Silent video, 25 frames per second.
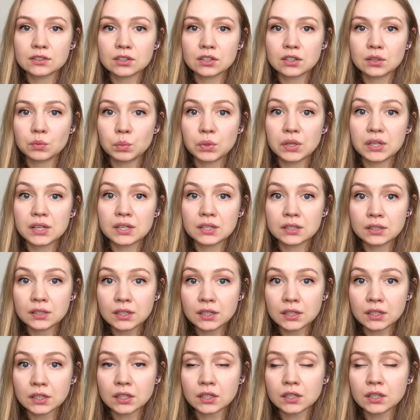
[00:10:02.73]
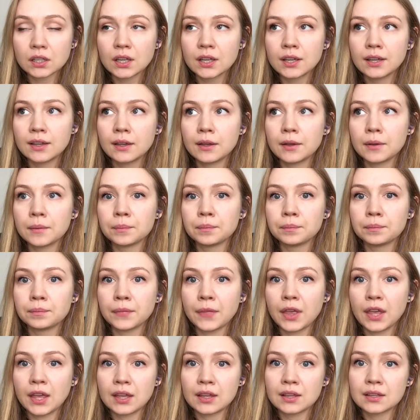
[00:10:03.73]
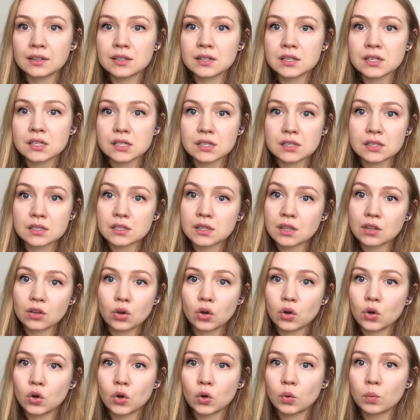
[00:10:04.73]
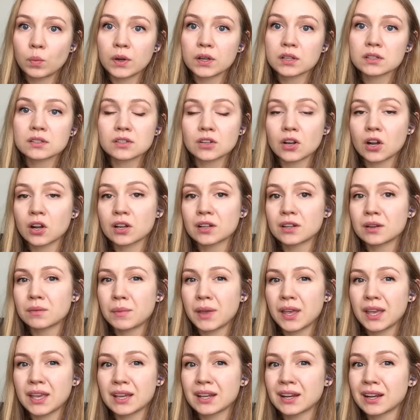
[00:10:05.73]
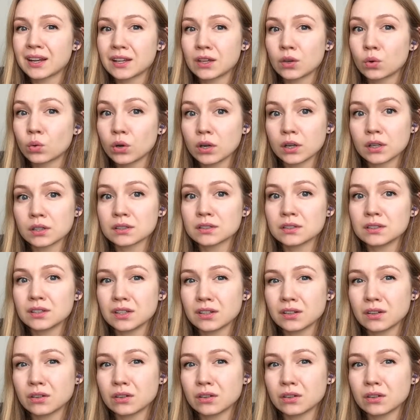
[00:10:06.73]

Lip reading: going to be clear. And the jojoba is not going to make it any worse,